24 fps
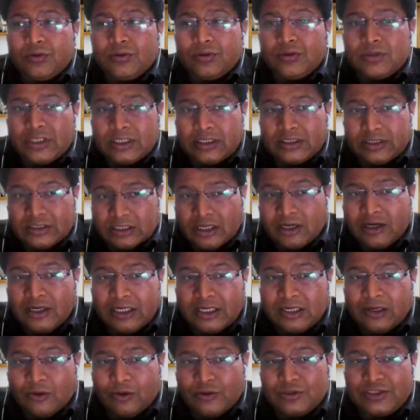the third
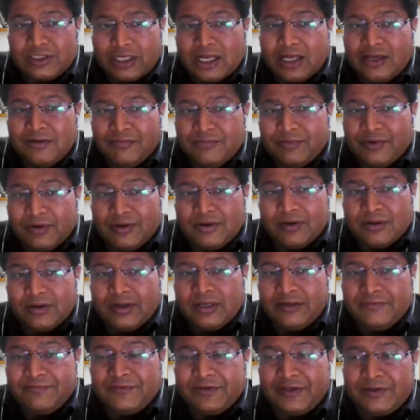clause I'm uh,
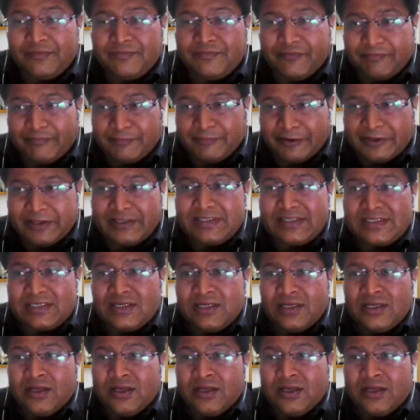lifting first.